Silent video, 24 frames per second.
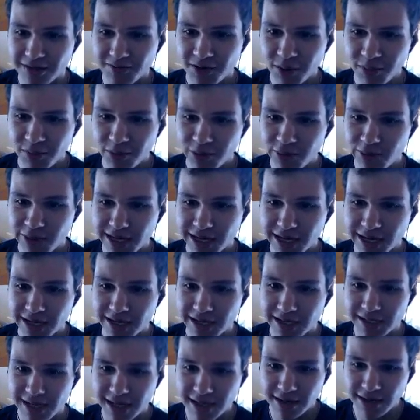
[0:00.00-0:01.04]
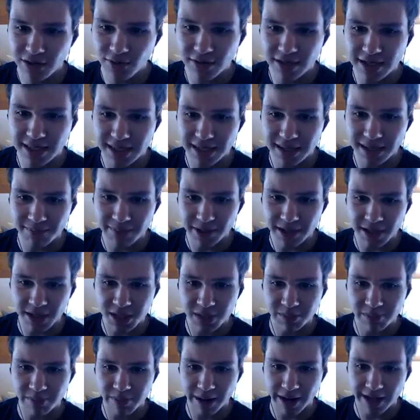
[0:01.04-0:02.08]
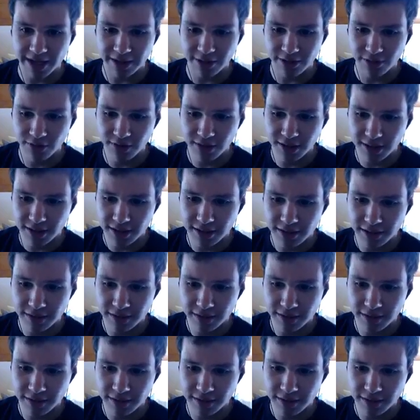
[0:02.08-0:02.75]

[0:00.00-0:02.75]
Don't be ridiculous. I don't need somebody to play good.